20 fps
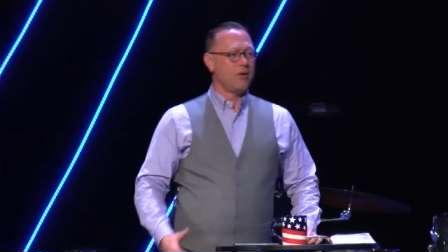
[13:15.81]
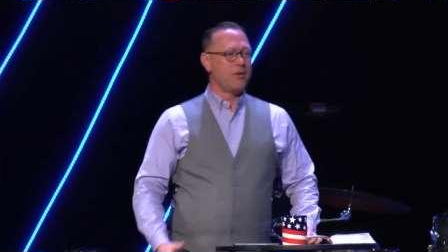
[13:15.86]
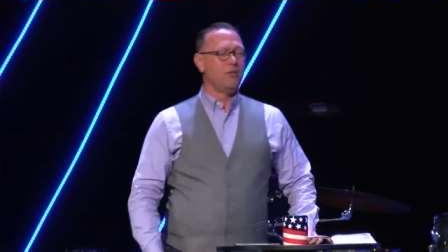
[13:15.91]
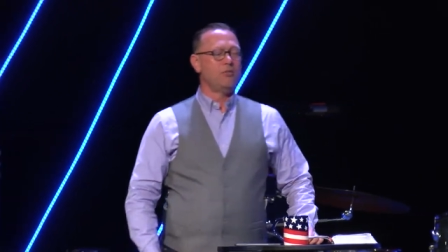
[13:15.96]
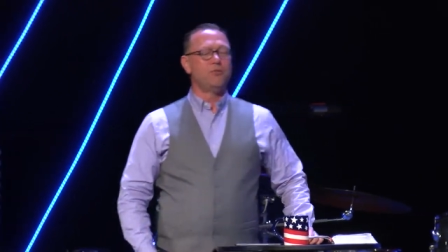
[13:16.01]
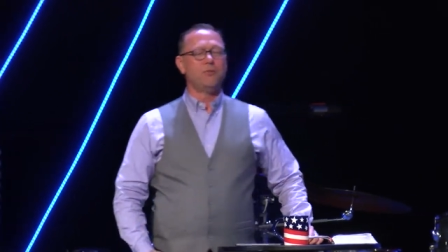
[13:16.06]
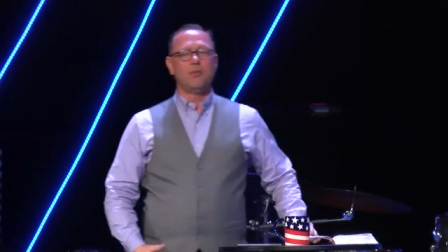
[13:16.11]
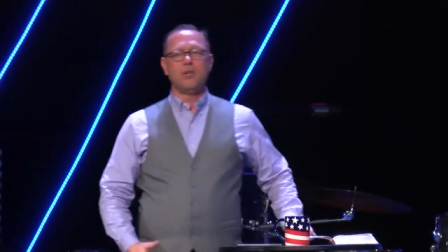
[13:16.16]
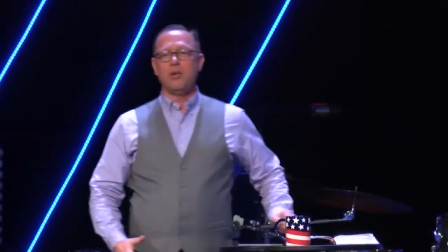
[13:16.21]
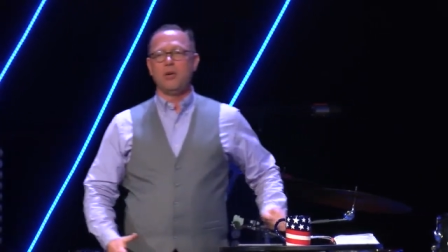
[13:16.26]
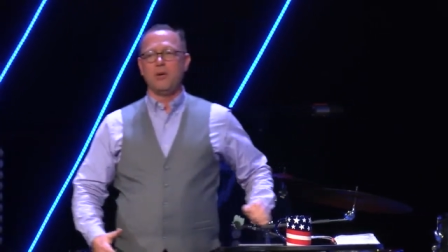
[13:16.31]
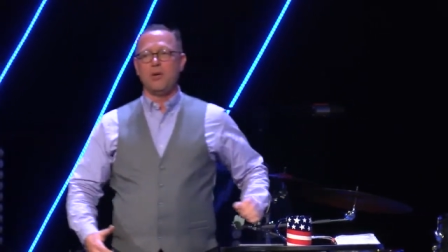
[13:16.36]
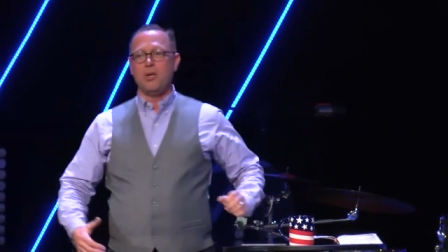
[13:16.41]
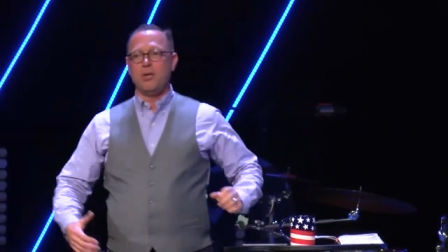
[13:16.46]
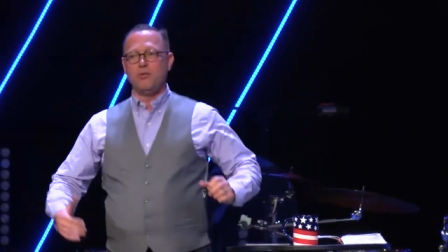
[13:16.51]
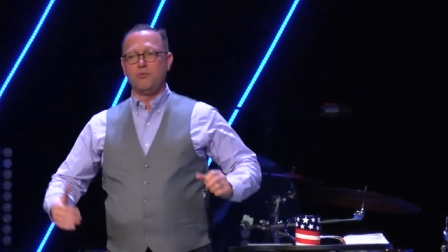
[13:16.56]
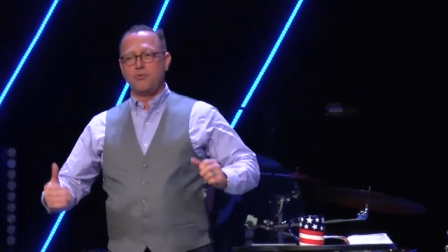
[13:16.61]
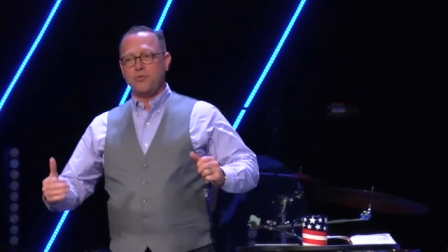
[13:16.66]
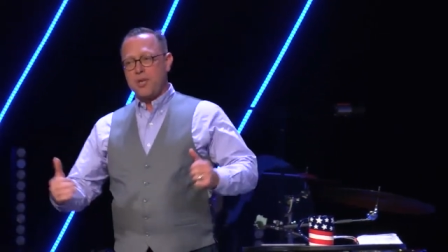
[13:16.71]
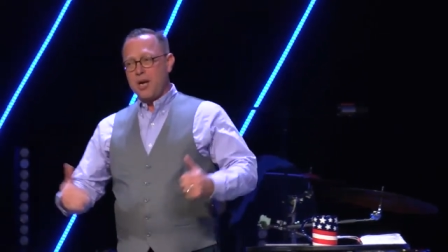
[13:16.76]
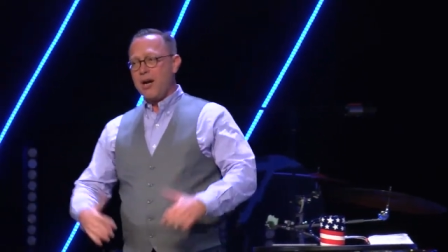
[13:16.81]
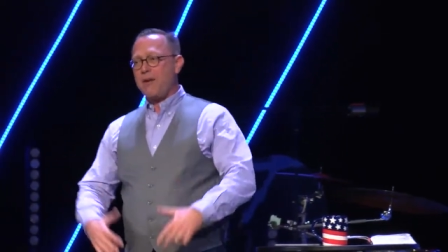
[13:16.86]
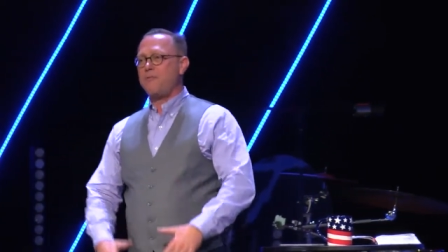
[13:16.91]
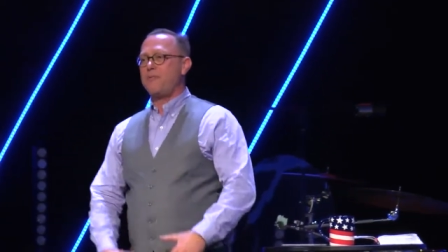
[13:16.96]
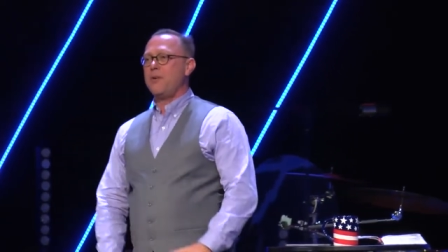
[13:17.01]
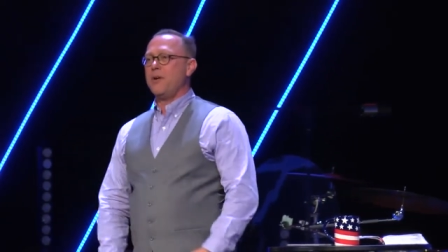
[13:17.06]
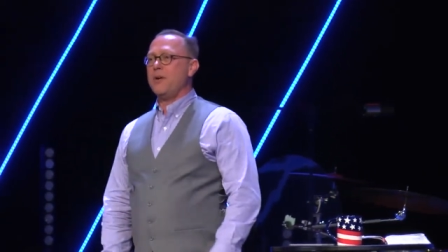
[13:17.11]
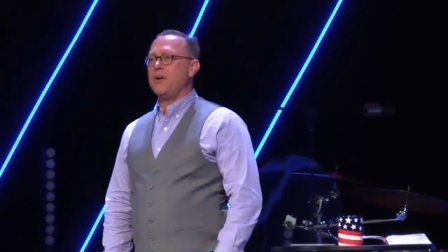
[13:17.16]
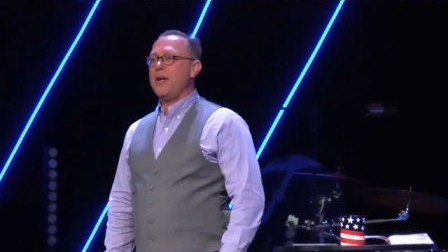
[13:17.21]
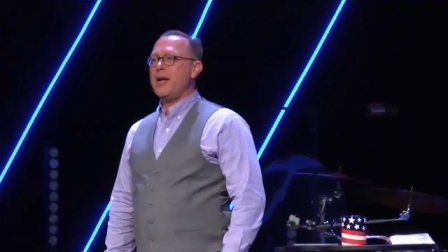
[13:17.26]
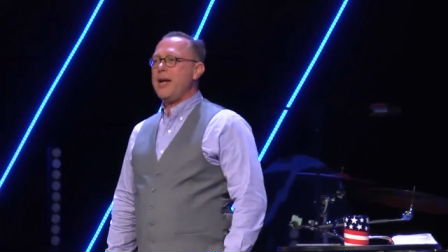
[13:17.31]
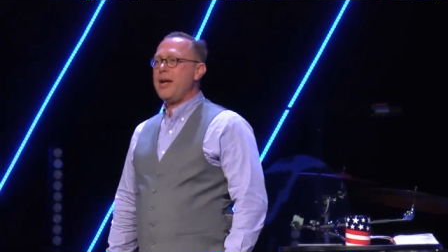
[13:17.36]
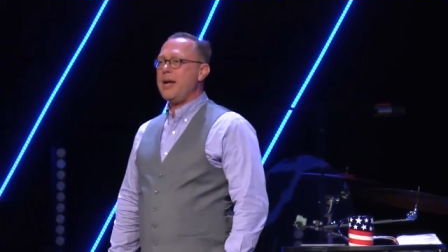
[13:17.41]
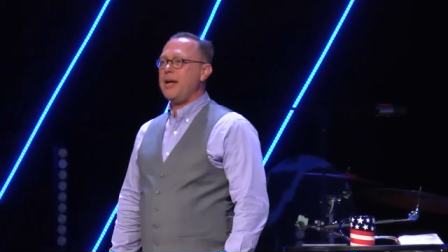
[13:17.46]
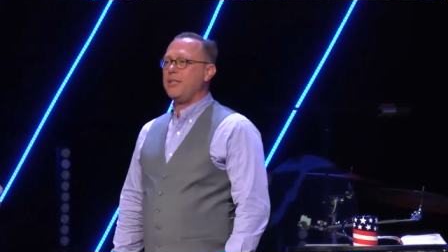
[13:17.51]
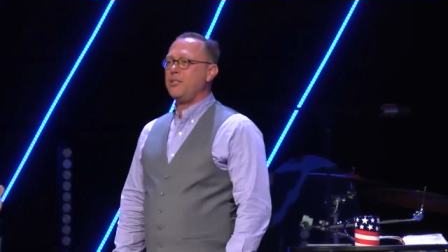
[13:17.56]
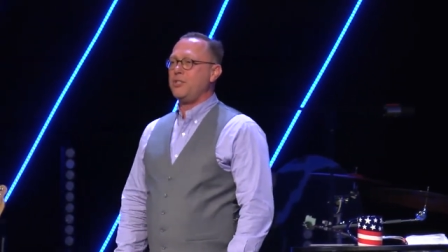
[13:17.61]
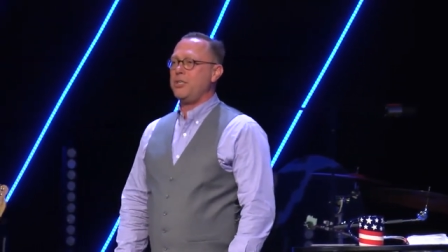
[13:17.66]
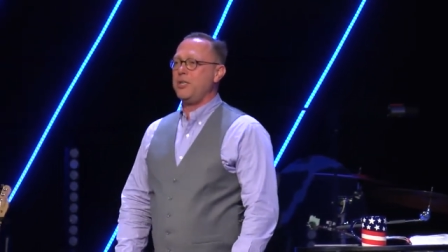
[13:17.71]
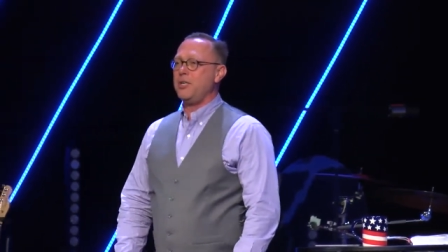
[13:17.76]
You, you, you scuff your
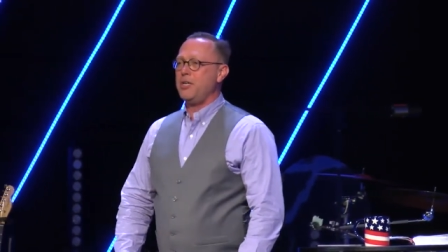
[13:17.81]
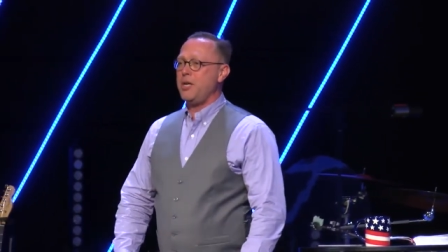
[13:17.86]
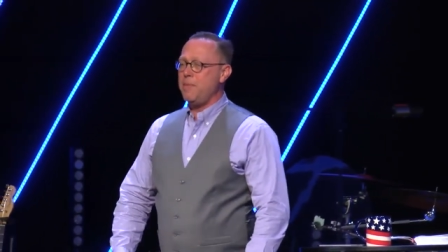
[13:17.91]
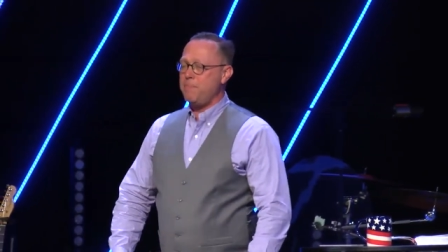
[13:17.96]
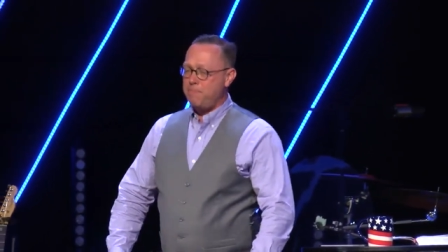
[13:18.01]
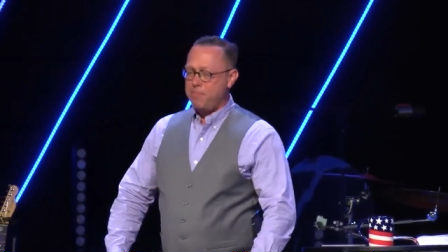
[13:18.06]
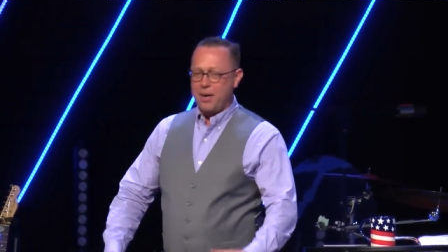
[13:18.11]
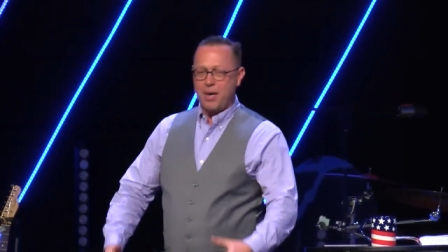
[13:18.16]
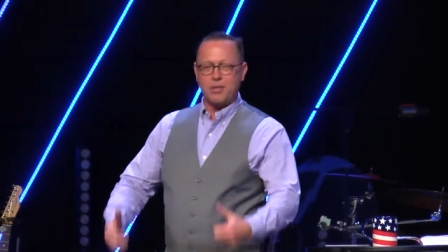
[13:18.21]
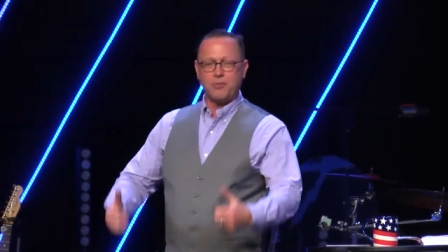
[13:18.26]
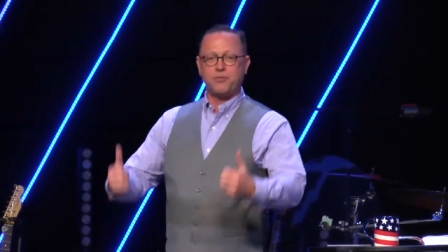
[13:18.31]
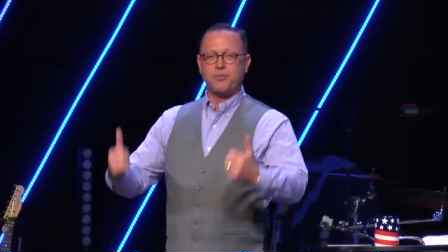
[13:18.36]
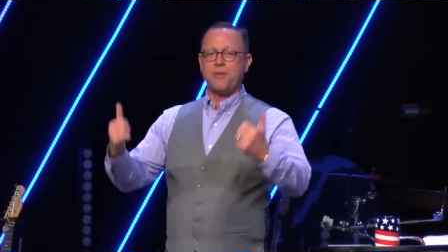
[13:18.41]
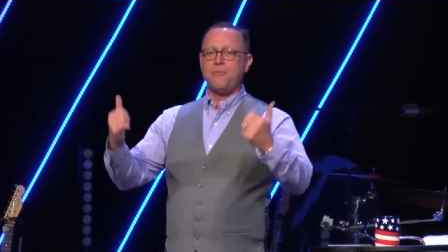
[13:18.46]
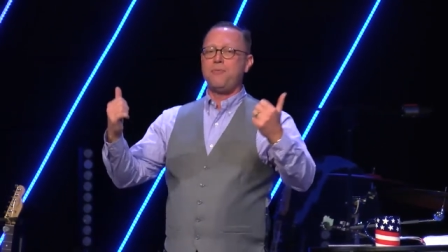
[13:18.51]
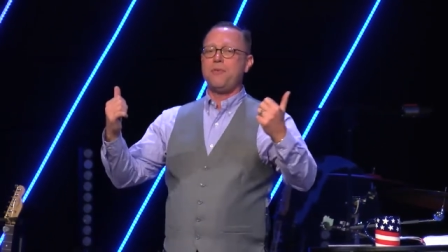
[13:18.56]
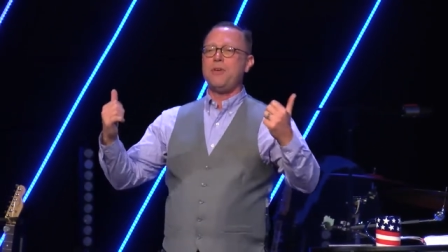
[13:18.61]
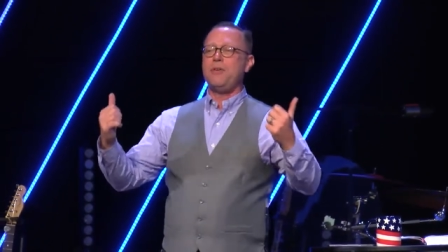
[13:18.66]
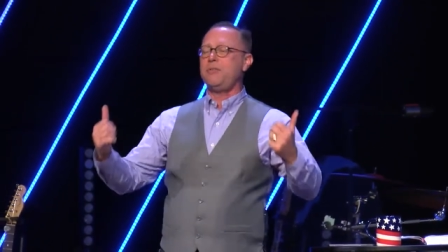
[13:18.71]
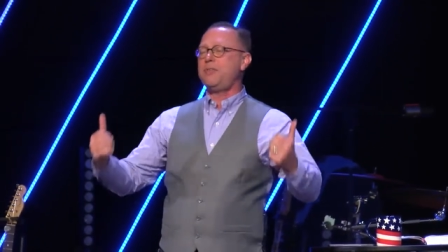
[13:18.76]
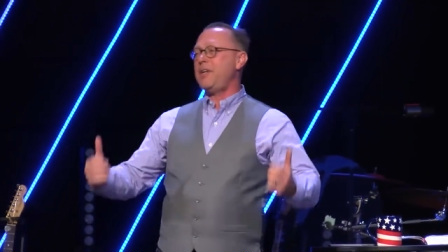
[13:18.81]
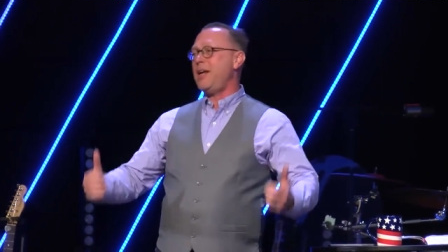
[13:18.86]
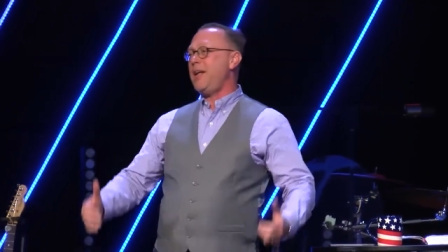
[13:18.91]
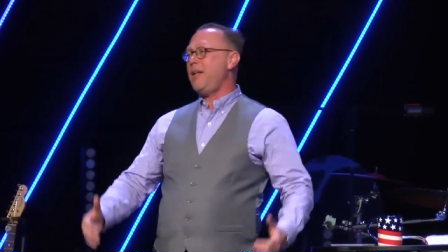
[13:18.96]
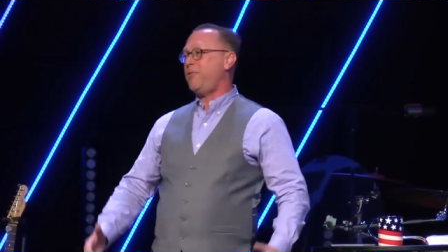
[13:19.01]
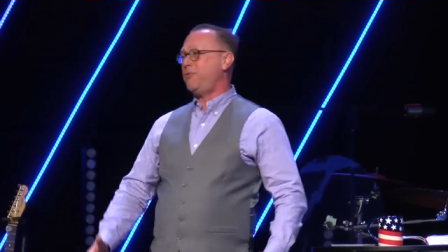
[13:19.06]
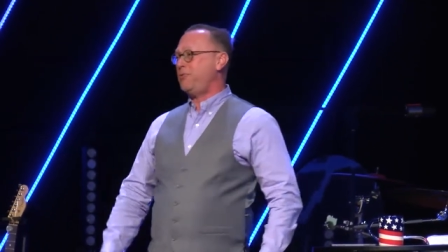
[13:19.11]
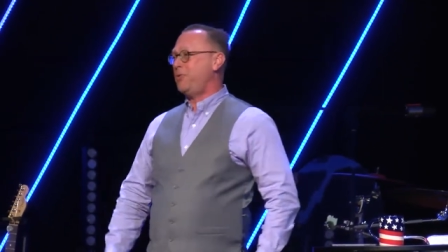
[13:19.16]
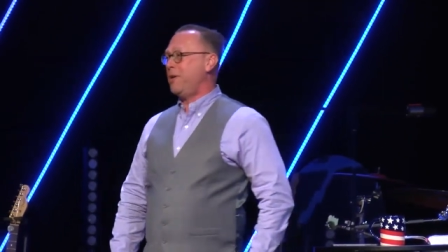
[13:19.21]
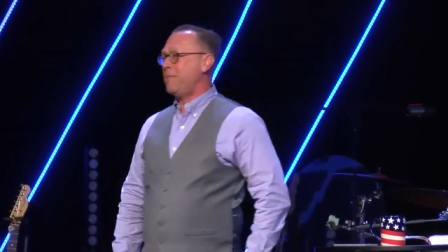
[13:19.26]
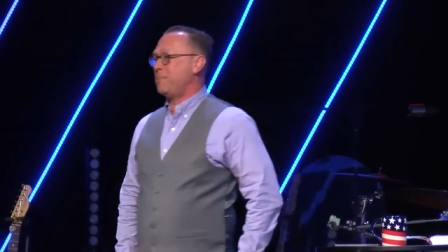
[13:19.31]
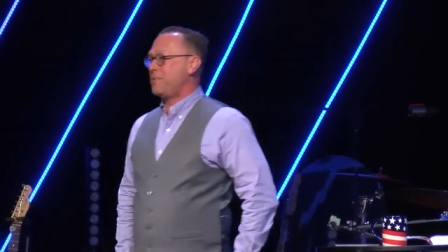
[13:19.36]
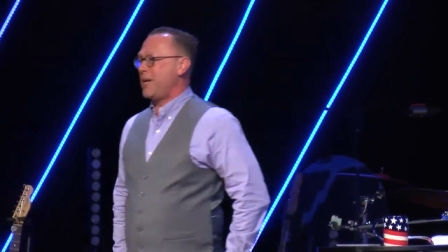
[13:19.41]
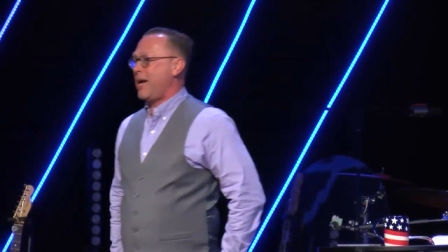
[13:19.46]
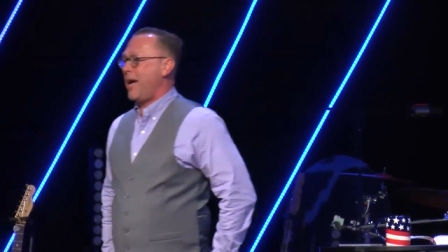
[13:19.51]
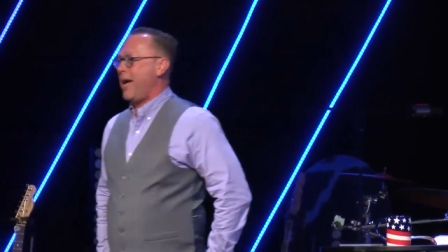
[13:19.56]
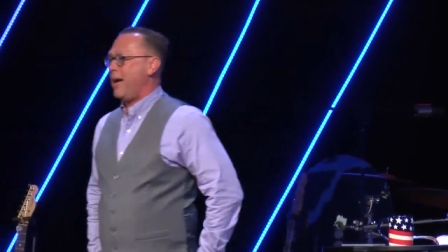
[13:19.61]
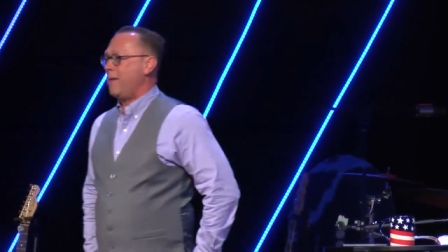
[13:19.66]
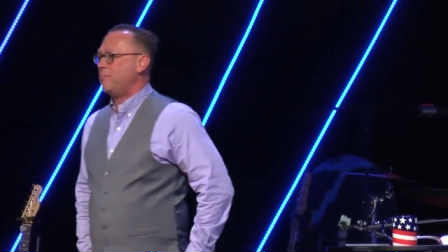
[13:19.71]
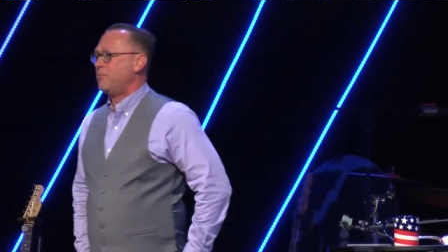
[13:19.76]
knees. You, you bust a few teeth
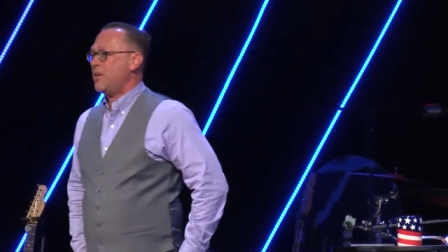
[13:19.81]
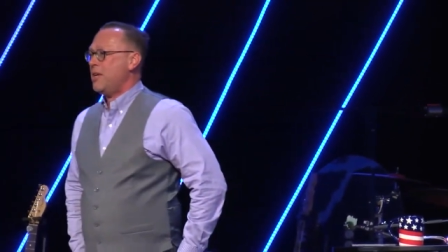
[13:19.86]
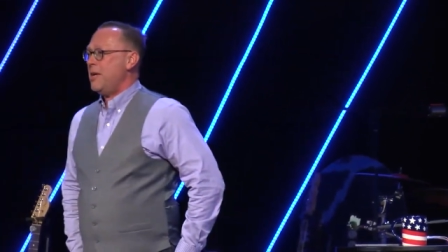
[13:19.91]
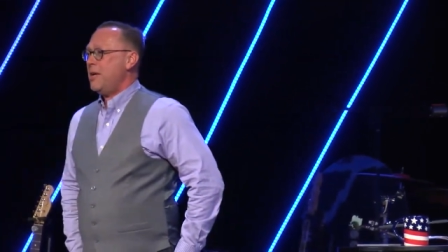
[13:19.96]
sometimes.